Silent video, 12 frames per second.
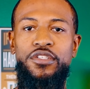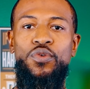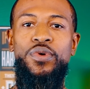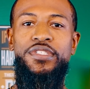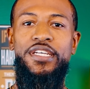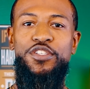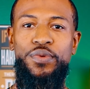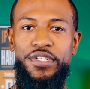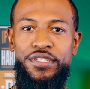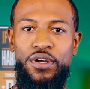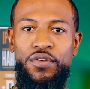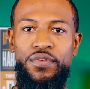So once I
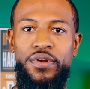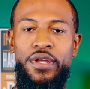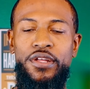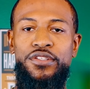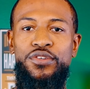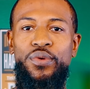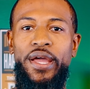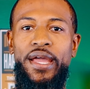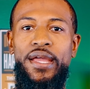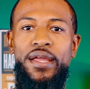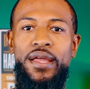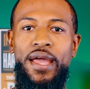switched over to
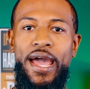a